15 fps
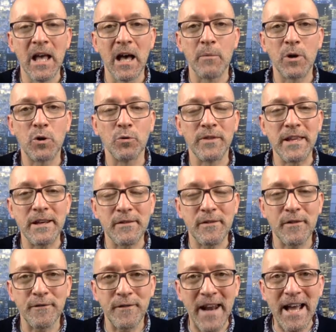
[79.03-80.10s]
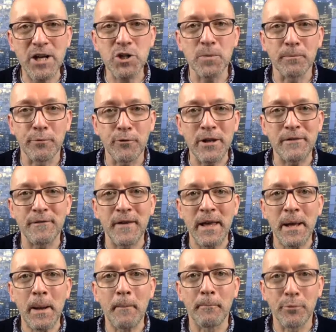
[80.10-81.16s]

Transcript: We call it the Flash Briefing.